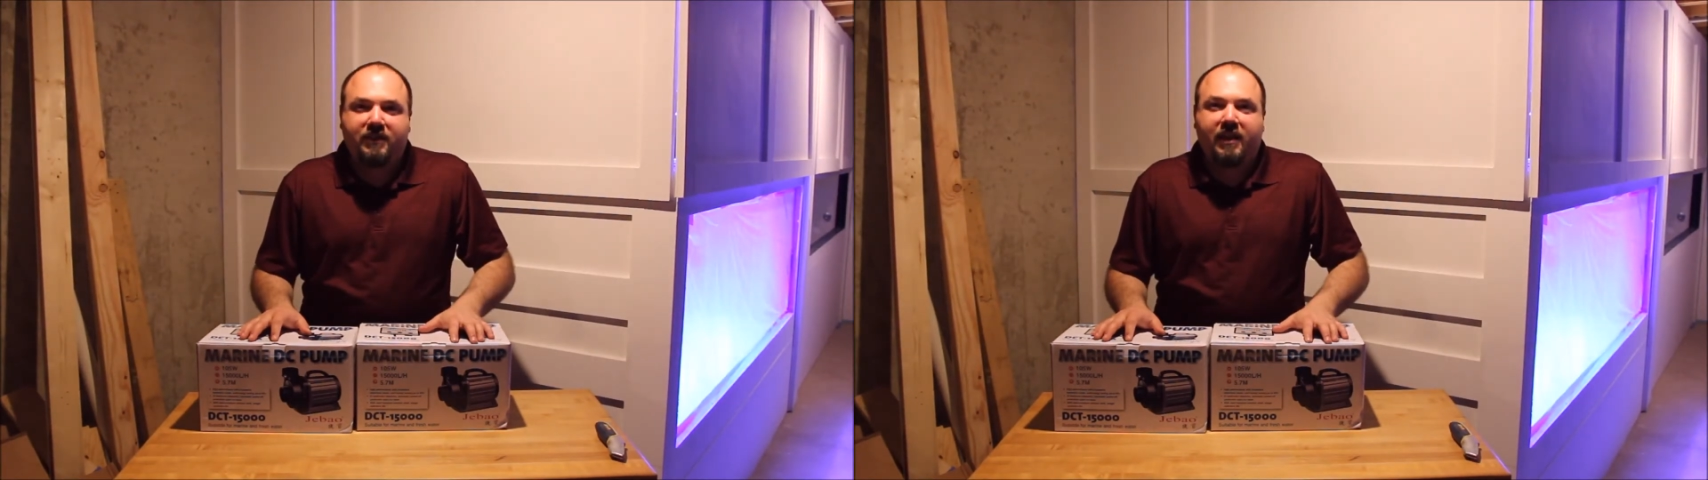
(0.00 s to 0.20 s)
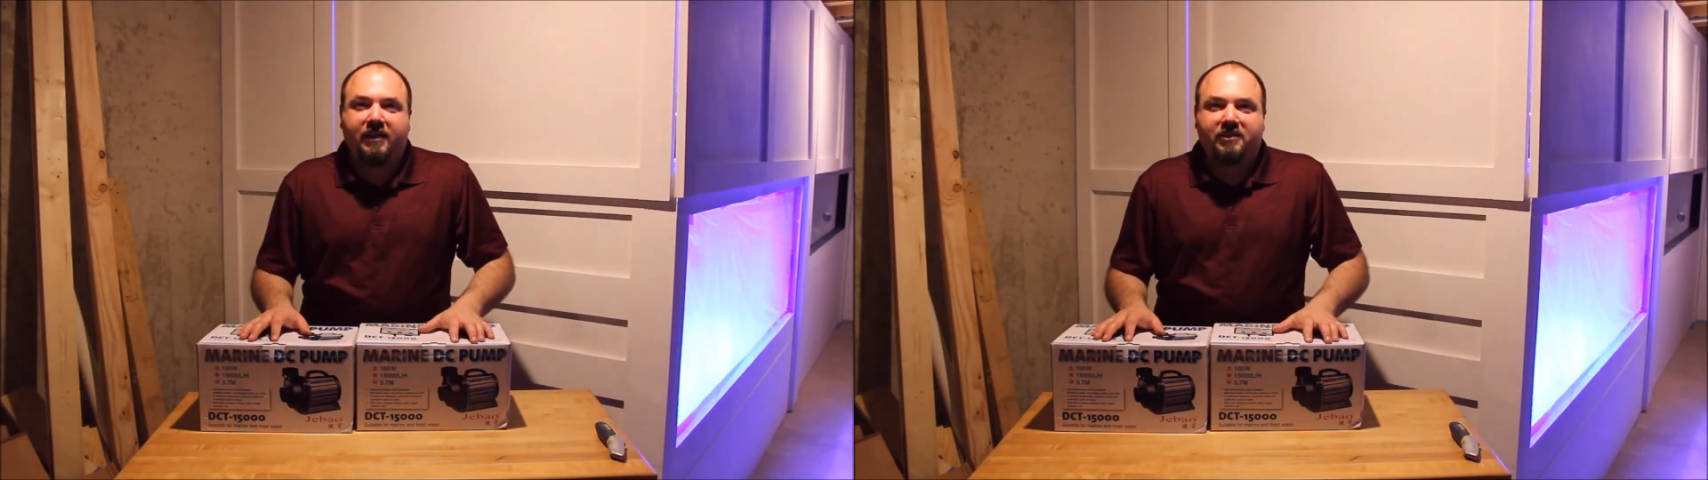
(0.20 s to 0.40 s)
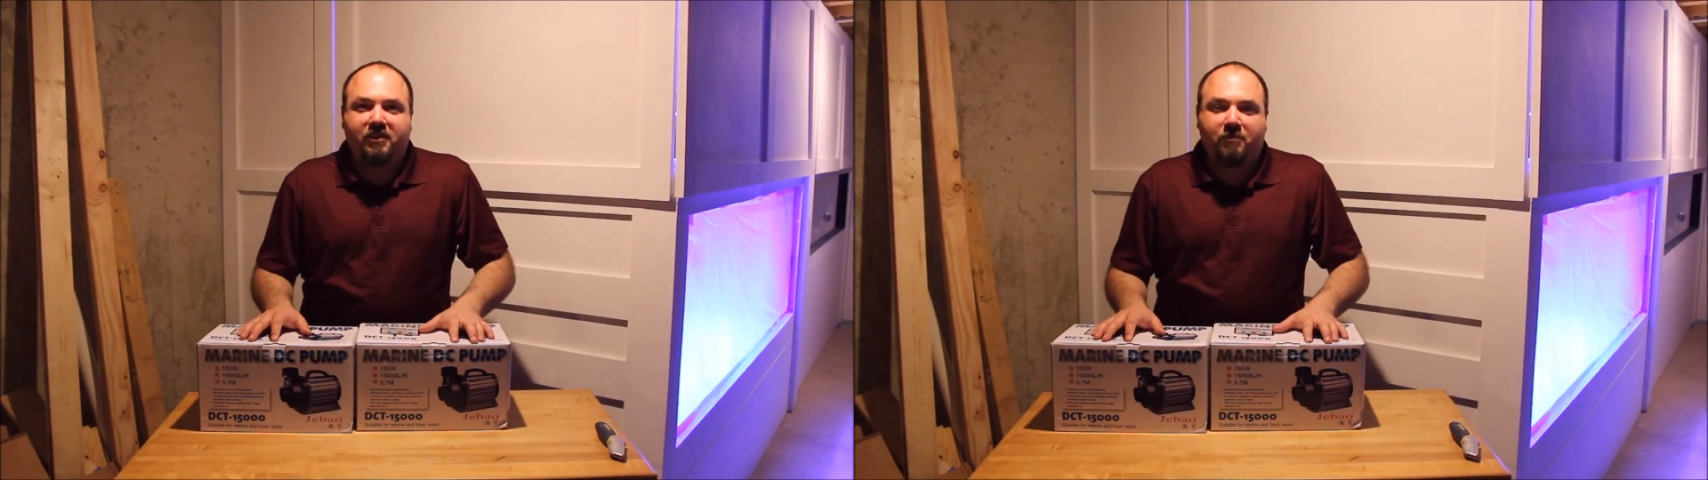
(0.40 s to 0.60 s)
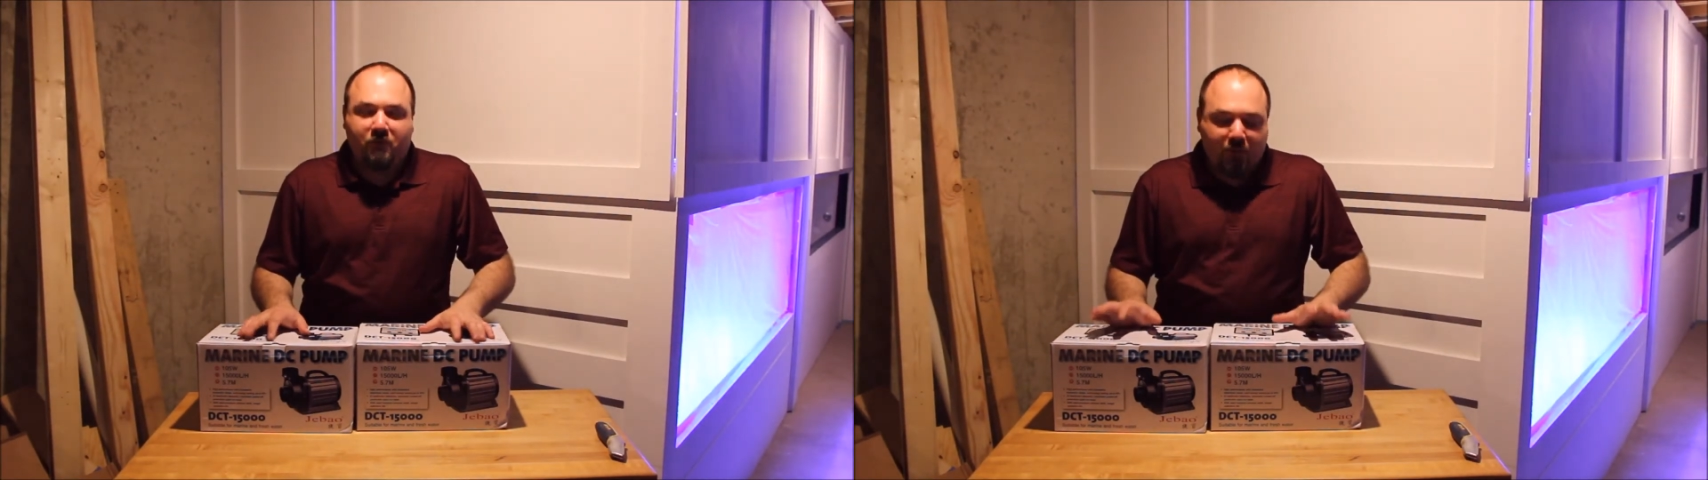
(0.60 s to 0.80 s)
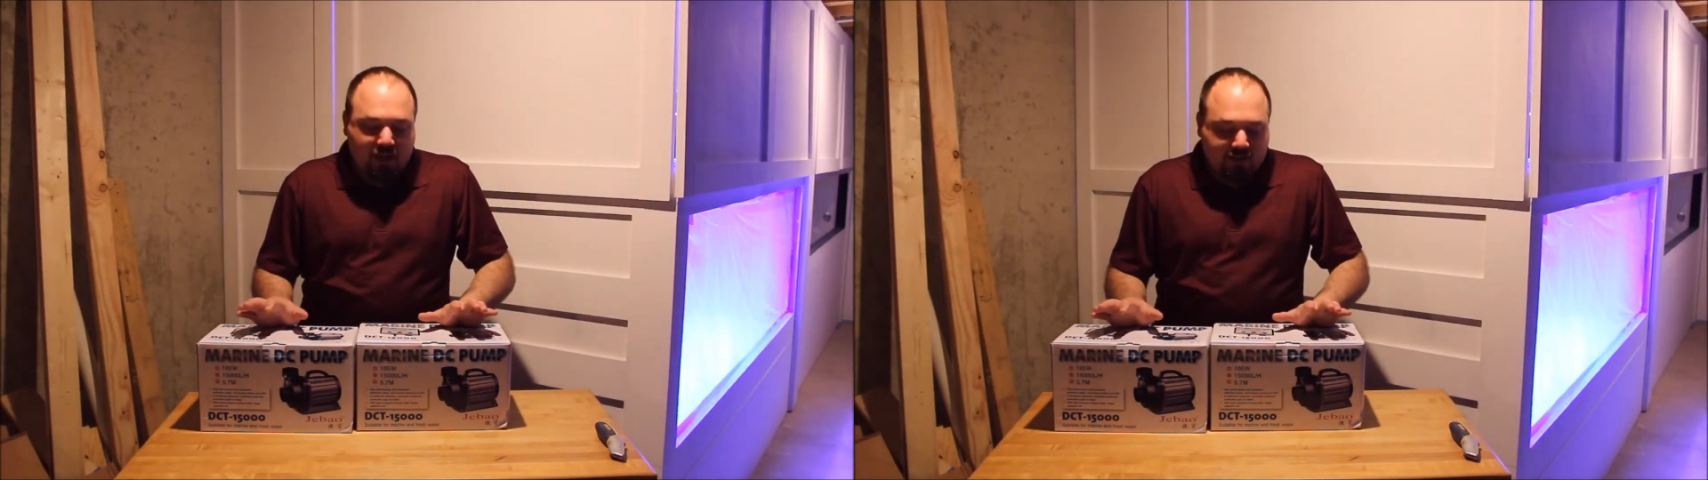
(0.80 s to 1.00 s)
that
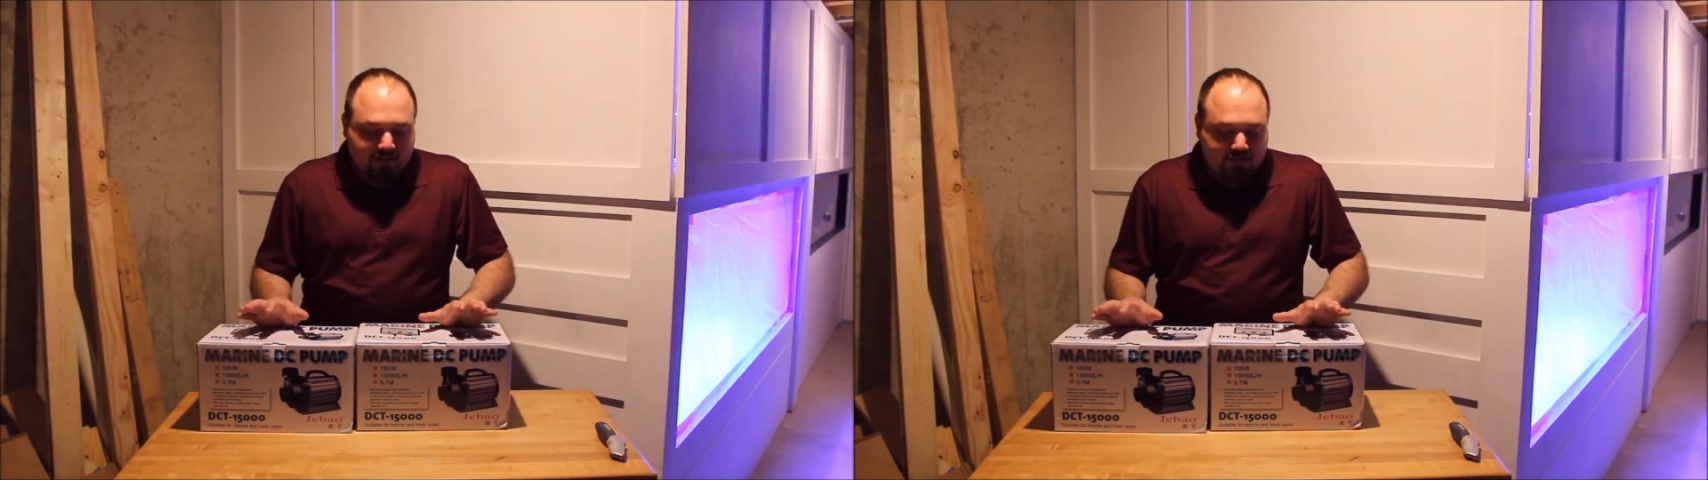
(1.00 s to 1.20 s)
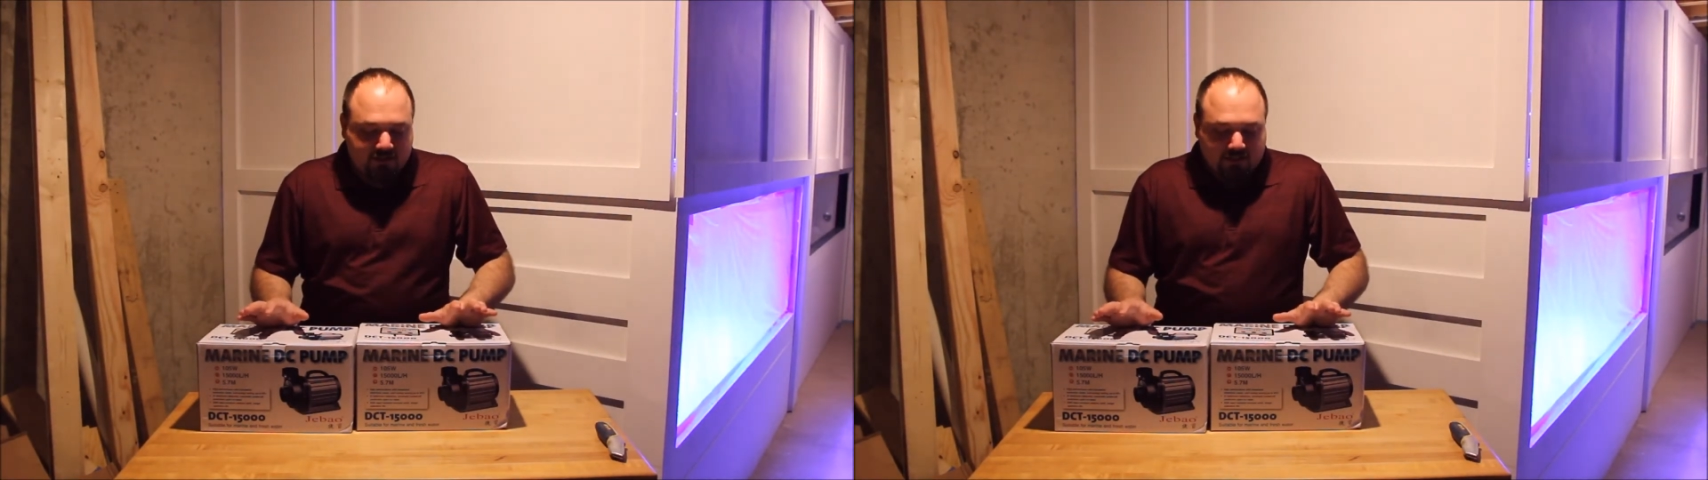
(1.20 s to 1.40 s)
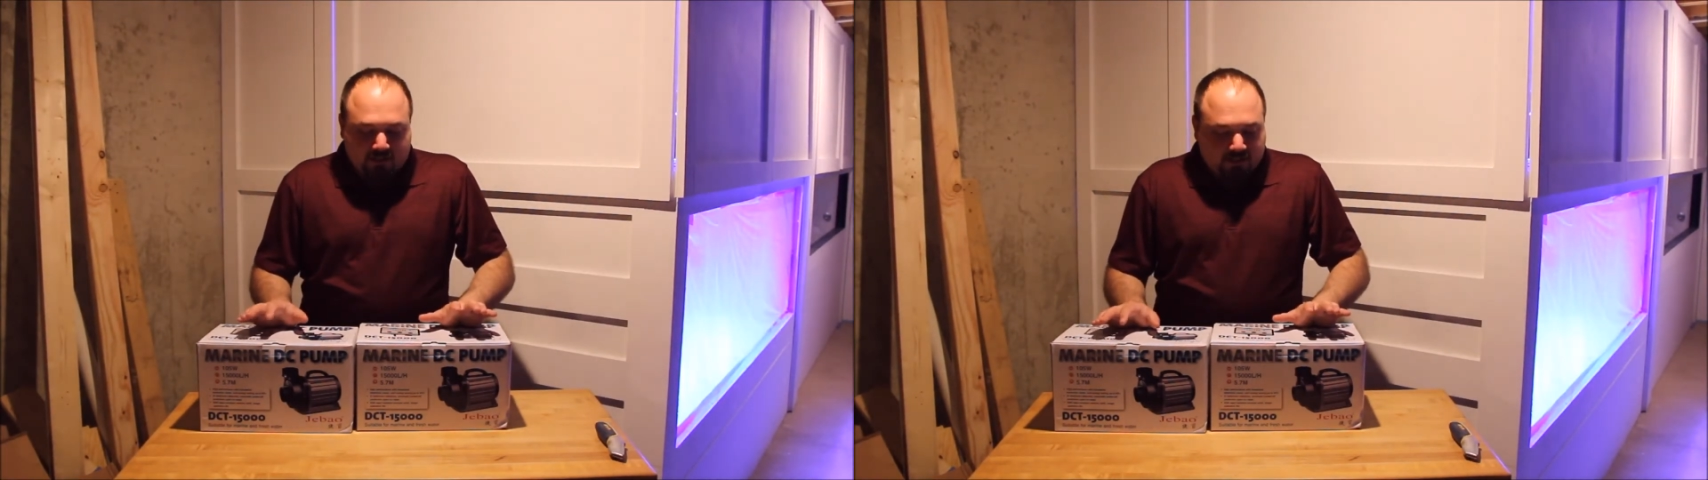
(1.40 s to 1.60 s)
J-Boat makes,